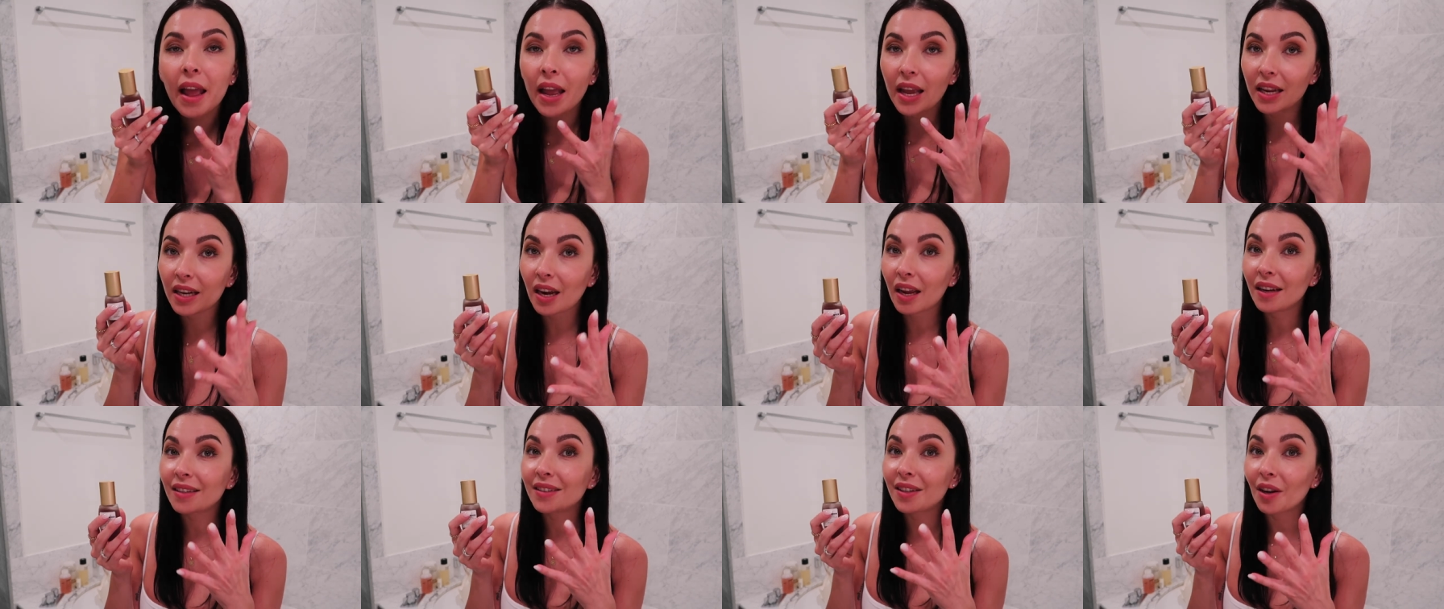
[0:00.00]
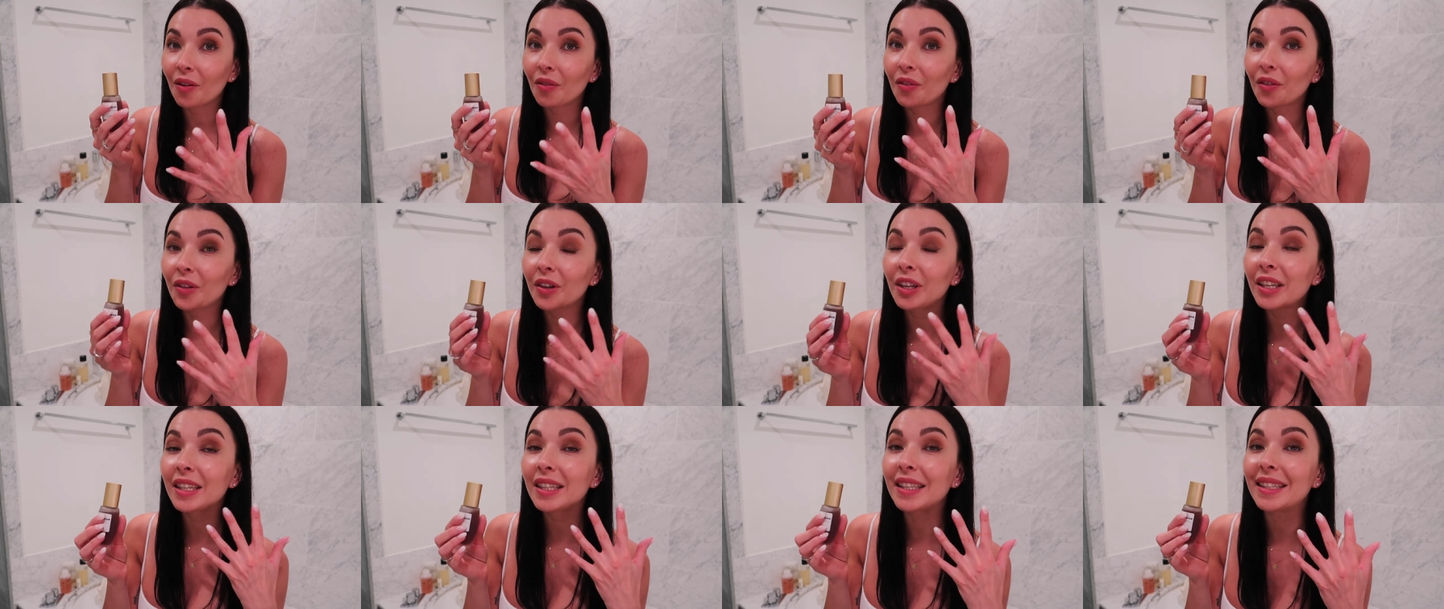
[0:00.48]
and I
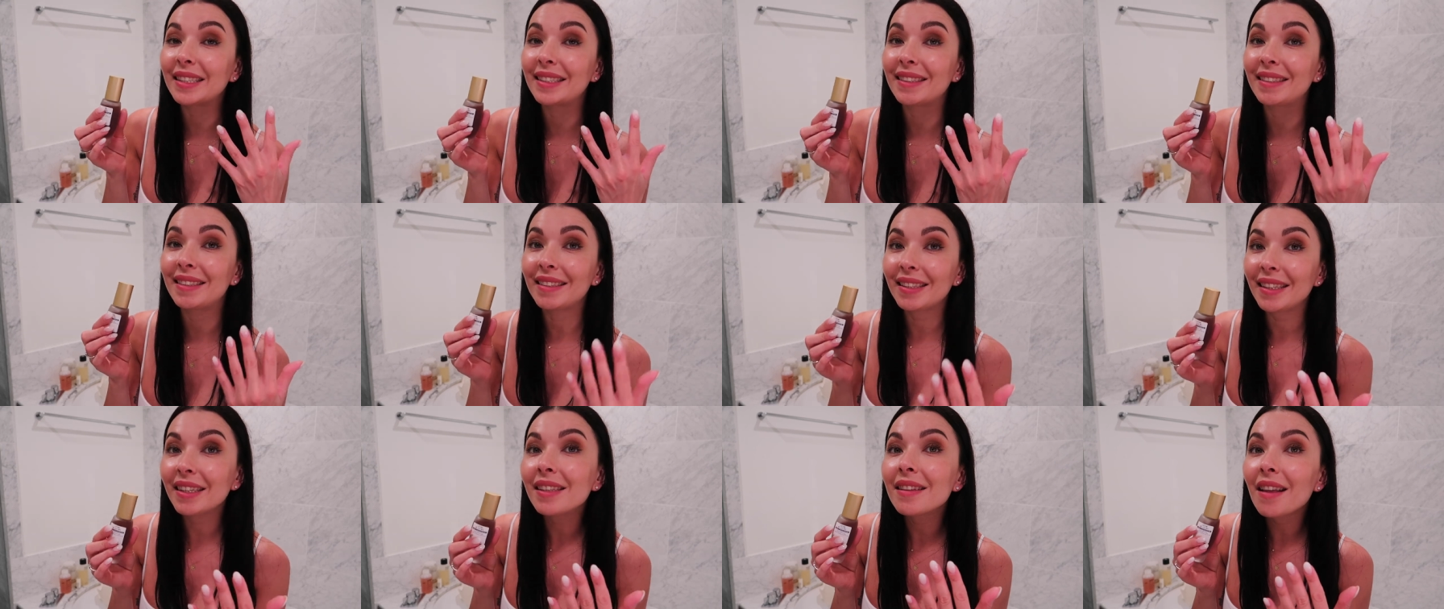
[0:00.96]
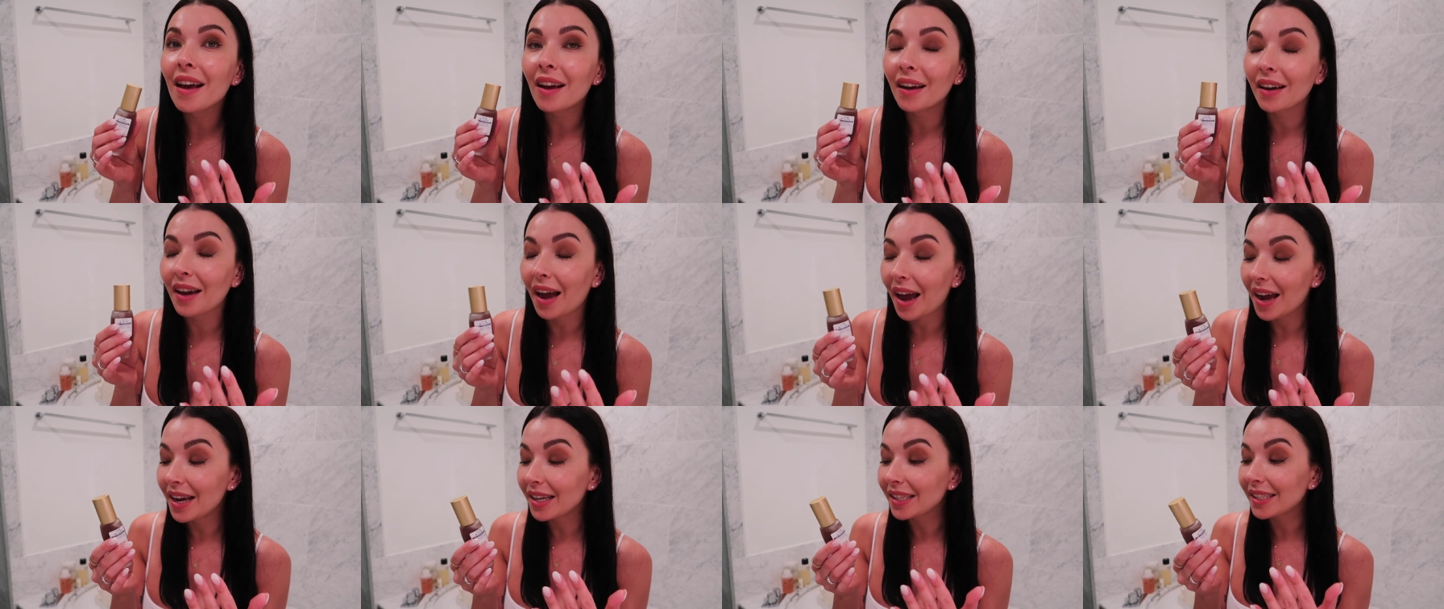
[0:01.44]
definitely see that
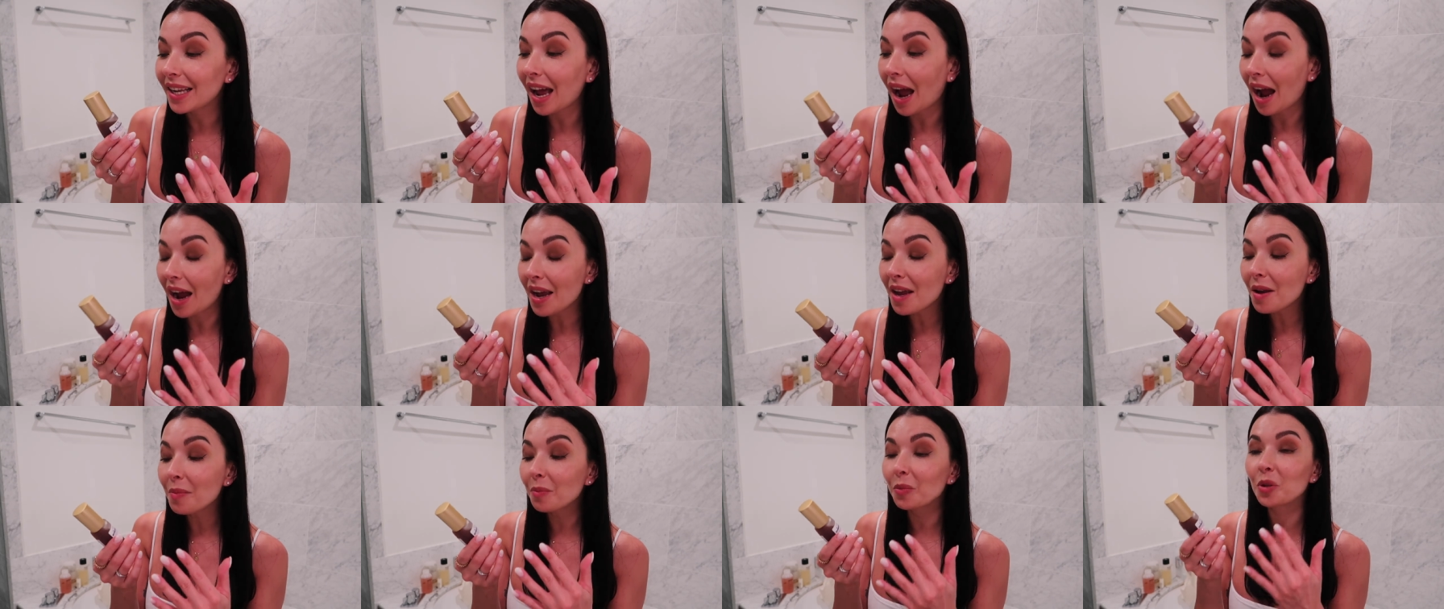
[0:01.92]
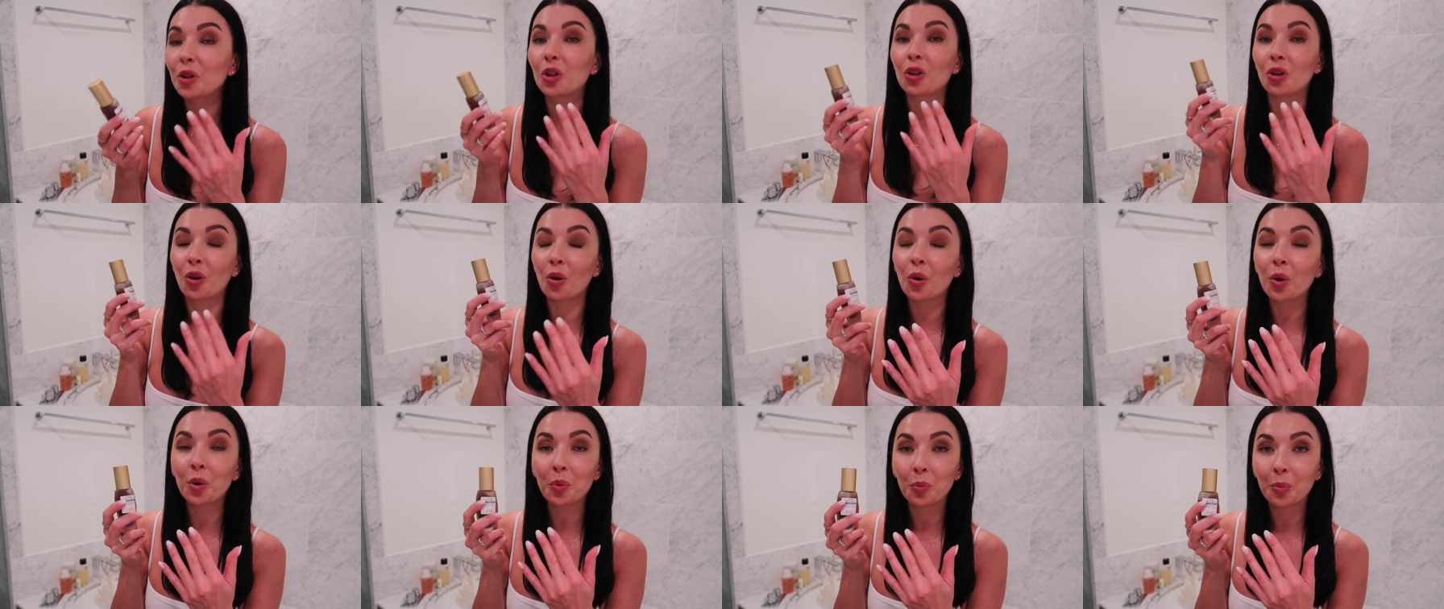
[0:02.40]
guys. I am
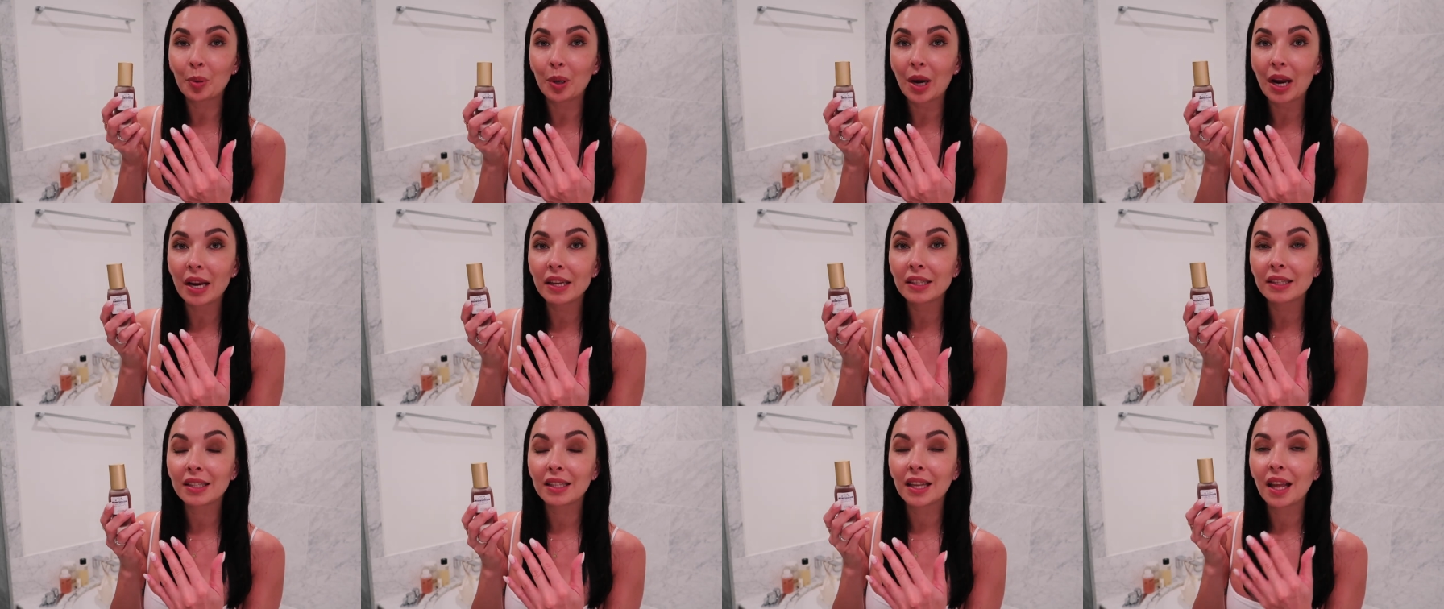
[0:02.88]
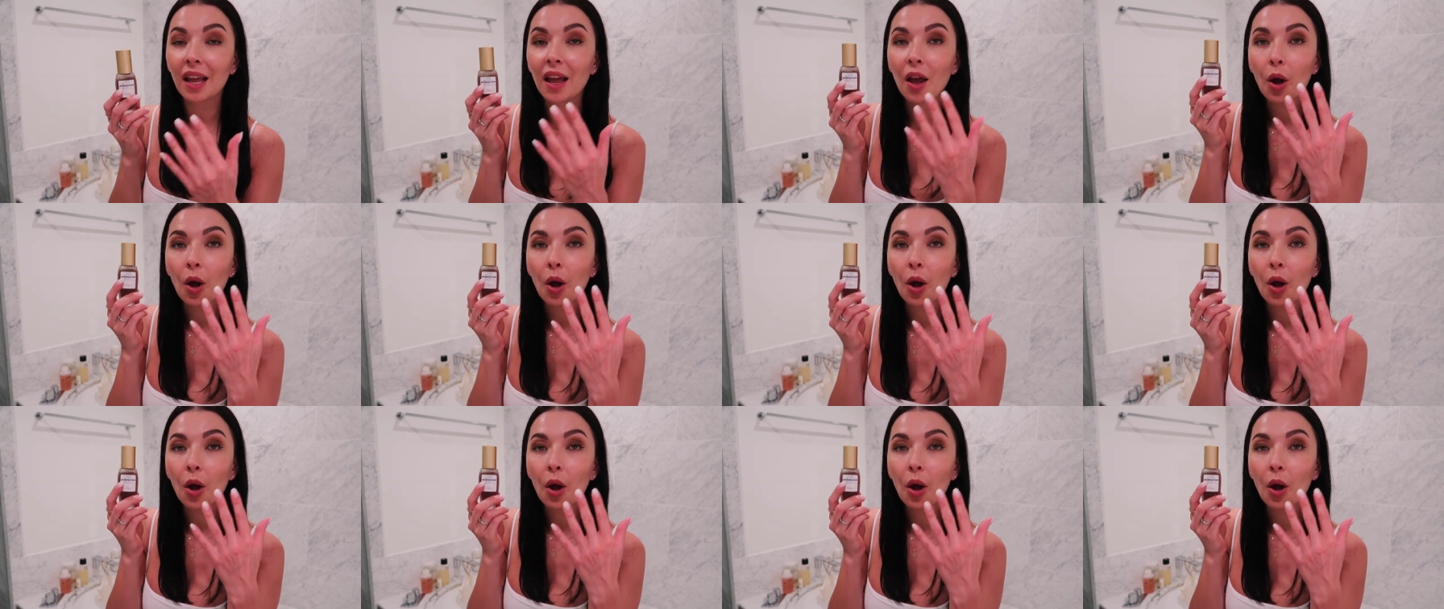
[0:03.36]
so impressed.